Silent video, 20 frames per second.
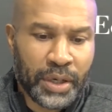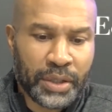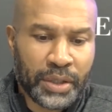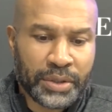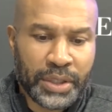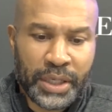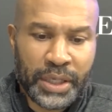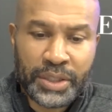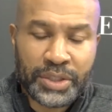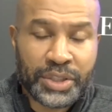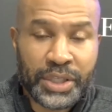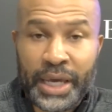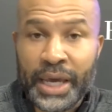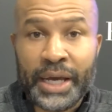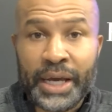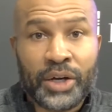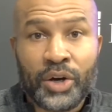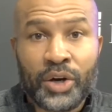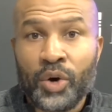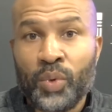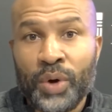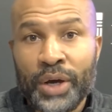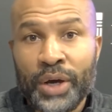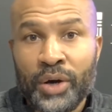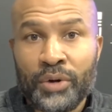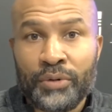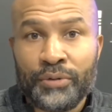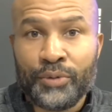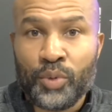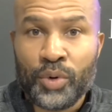things can go
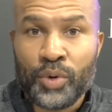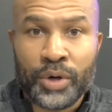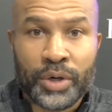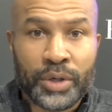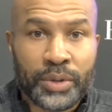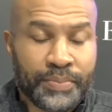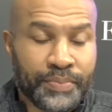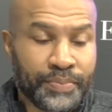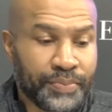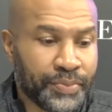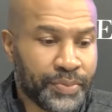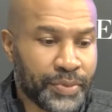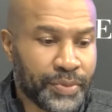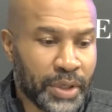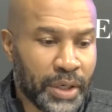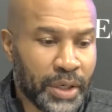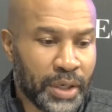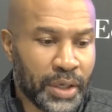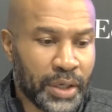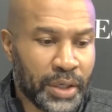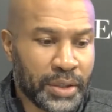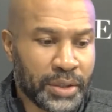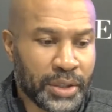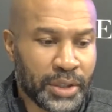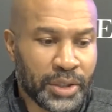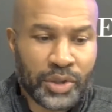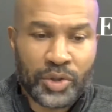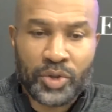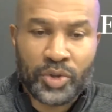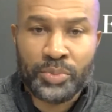well for a
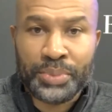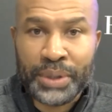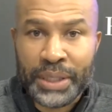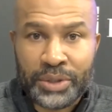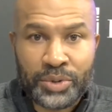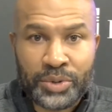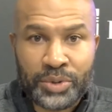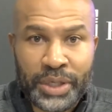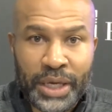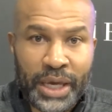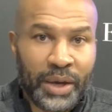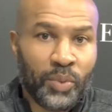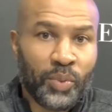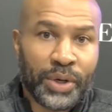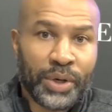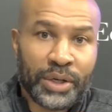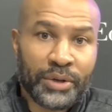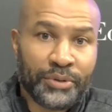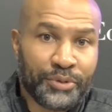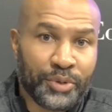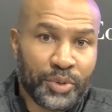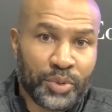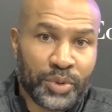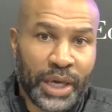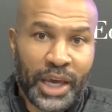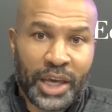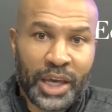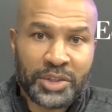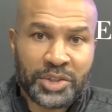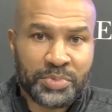little bit. You can win a few
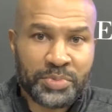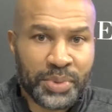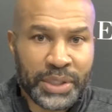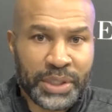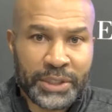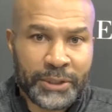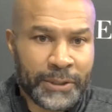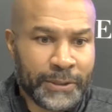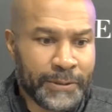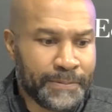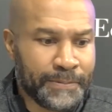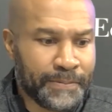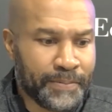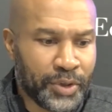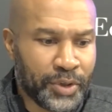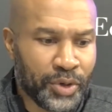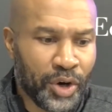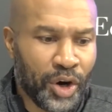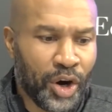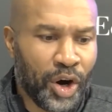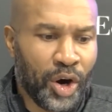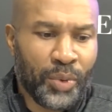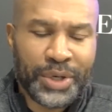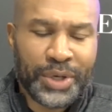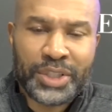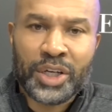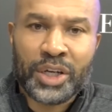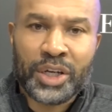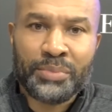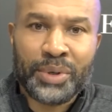games, but you're always going to
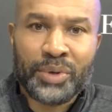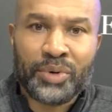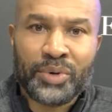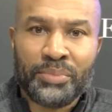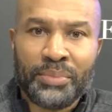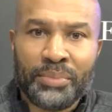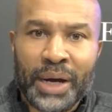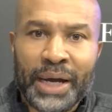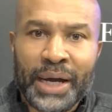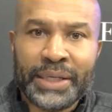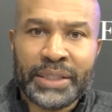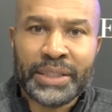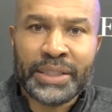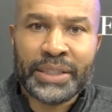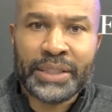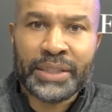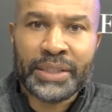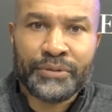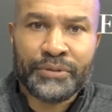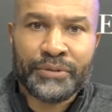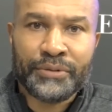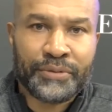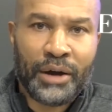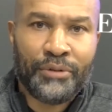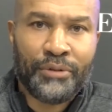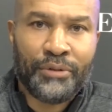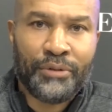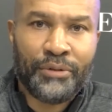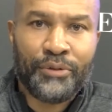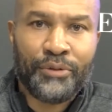be reminded of how far
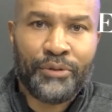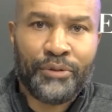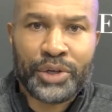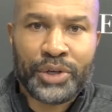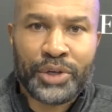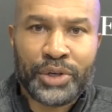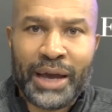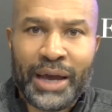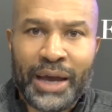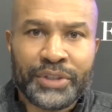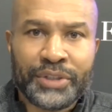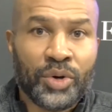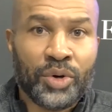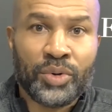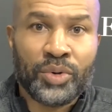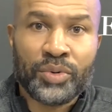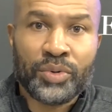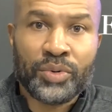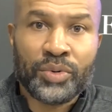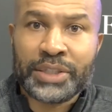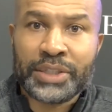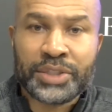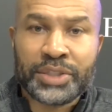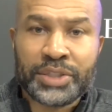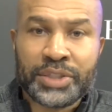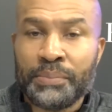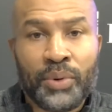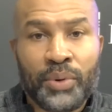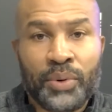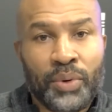you have to go at some point.
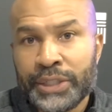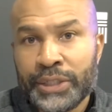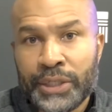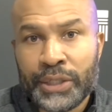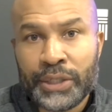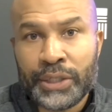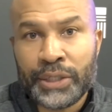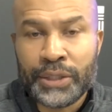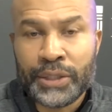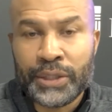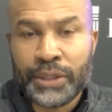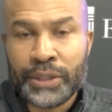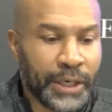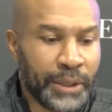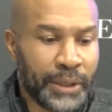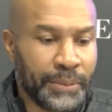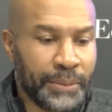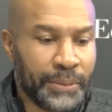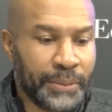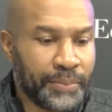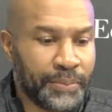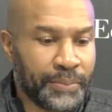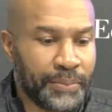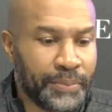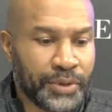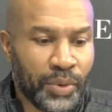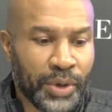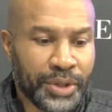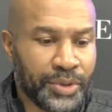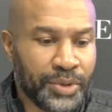You know, whether
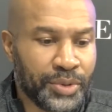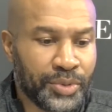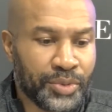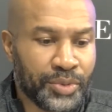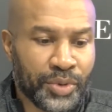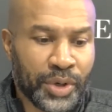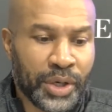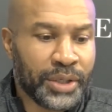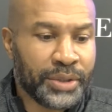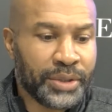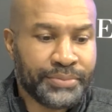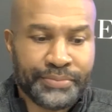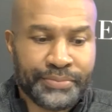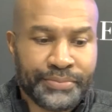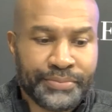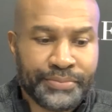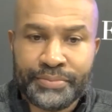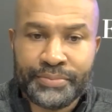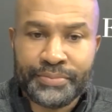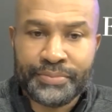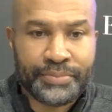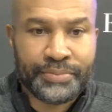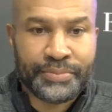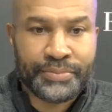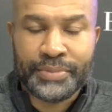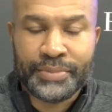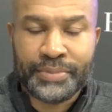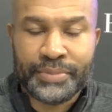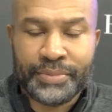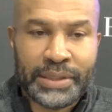you run
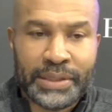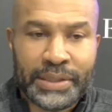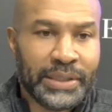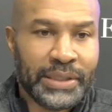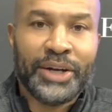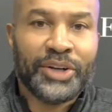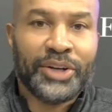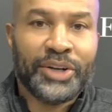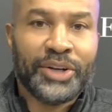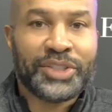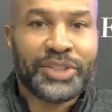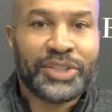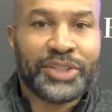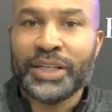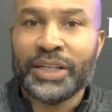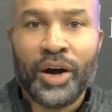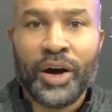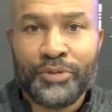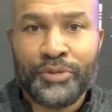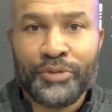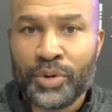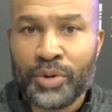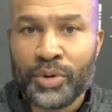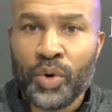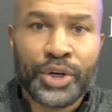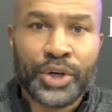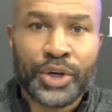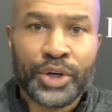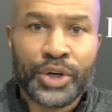9 or 10 off or 1 or 2,